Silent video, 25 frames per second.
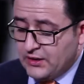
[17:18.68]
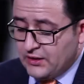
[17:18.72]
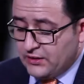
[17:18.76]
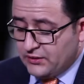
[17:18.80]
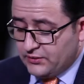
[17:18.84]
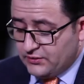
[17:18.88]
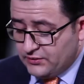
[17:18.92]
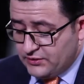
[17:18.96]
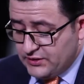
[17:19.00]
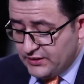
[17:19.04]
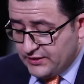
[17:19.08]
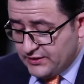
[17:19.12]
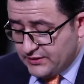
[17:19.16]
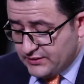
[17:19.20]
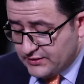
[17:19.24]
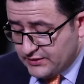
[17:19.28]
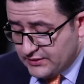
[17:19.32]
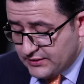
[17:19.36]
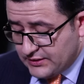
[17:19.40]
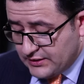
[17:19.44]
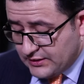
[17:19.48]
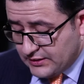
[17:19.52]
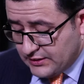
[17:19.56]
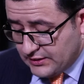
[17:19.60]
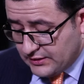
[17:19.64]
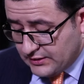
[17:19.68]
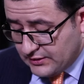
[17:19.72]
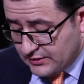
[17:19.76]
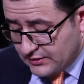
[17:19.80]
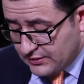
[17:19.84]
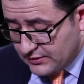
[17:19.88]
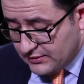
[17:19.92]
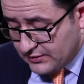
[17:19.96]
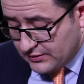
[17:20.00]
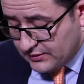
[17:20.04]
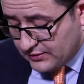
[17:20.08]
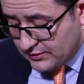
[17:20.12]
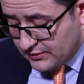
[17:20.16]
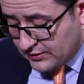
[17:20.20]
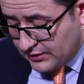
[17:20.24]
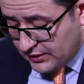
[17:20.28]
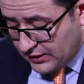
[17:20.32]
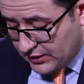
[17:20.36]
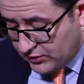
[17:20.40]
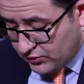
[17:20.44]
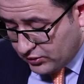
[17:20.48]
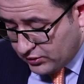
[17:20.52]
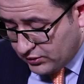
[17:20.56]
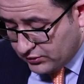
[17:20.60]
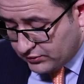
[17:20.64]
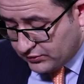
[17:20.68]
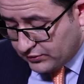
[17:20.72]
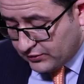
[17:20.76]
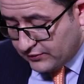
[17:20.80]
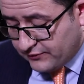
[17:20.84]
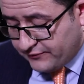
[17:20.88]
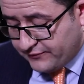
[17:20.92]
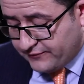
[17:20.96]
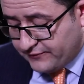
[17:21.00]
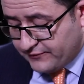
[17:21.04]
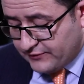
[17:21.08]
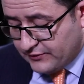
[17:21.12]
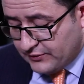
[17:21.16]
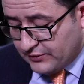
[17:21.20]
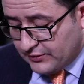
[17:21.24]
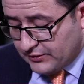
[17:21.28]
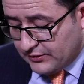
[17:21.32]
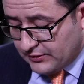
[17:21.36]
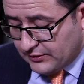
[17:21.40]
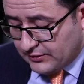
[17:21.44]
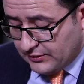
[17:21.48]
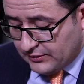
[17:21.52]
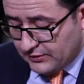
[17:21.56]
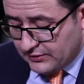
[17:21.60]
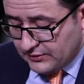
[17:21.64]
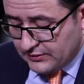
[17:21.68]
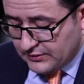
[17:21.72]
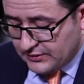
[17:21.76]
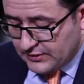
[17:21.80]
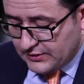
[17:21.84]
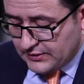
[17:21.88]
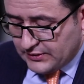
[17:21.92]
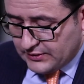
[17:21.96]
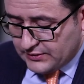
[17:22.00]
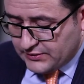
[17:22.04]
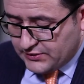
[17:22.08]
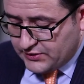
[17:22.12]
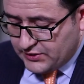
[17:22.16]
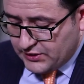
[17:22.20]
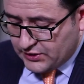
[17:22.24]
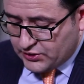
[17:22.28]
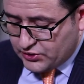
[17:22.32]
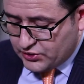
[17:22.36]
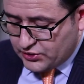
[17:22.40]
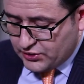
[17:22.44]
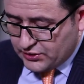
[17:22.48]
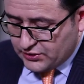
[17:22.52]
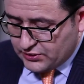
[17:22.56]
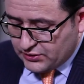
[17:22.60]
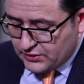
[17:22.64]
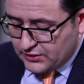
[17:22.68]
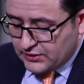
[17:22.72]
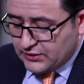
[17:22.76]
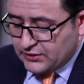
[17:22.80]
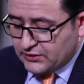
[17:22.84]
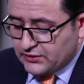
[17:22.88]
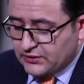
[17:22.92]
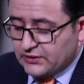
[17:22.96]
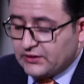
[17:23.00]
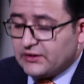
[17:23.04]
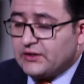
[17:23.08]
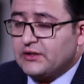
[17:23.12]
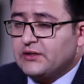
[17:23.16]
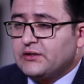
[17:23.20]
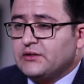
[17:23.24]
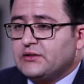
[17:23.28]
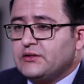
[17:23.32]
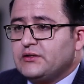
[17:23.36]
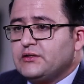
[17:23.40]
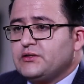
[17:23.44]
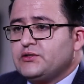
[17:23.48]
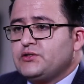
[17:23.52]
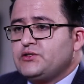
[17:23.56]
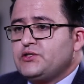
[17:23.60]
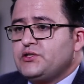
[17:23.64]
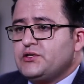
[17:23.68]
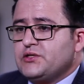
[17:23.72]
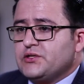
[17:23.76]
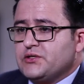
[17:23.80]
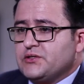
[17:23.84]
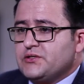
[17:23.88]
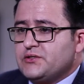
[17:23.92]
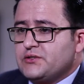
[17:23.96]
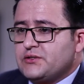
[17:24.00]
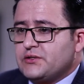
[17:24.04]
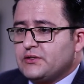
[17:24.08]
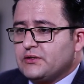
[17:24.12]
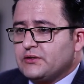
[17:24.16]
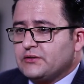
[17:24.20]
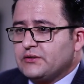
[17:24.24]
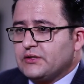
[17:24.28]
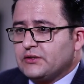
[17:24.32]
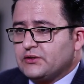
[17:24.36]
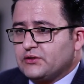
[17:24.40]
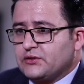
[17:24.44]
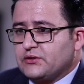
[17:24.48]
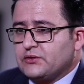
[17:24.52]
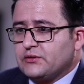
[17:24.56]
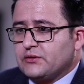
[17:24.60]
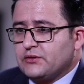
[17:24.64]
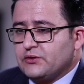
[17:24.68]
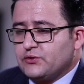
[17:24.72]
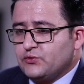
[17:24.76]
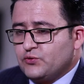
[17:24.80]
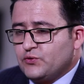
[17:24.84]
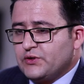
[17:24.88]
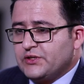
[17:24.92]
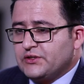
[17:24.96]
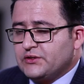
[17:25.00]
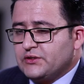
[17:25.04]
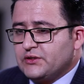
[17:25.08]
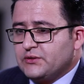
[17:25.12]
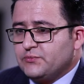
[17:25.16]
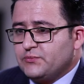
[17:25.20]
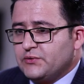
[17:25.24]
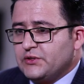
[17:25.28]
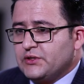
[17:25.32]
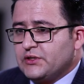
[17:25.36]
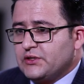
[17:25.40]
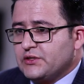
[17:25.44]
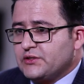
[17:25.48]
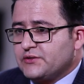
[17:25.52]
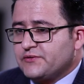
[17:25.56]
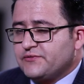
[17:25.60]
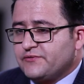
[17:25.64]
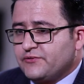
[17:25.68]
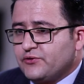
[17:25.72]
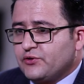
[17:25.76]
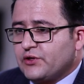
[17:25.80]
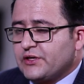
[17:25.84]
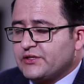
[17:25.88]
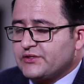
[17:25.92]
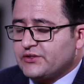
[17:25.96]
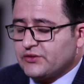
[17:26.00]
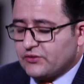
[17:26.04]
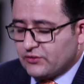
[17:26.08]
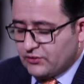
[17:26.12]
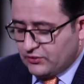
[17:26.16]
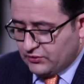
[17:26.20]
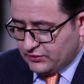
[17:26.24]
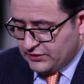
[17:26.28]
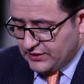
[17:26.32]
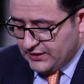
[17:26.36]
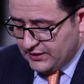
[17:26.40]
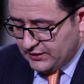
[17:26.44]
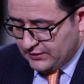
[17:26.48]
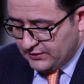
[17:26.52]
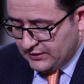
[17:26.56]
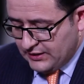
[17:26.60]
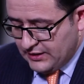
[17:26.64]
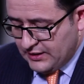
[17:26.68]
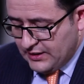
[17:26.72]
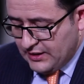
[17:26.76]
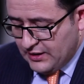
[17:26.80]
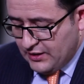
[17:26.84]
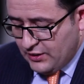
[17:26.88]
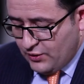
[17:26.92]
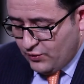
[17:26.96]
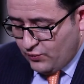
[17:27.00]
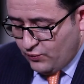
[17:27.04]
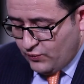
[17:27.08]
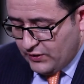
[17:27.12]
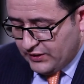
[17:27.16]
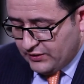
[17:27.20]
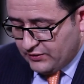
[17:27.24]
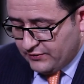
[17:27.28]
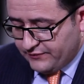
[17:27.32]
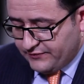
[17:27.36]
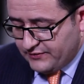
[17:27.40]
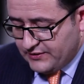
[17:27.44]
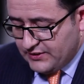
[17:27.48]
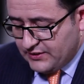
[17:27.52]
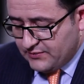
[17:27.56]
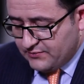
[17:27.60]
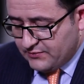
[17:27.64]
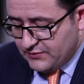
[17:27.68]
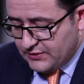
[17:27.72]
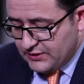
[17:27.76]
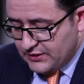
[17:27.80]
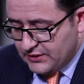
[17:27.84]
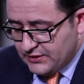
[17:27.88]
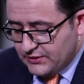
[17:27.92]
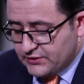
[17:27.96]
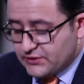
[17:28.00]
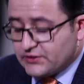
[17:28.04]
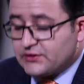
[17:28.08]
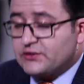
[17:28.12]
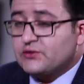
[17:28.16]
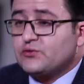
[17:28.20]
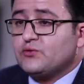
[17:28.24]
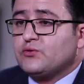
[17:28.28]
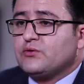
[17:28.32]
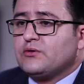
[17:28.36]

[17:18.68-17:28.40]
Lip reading: There is a lot of section in NDGs that UNDP is focusing on that. One of them is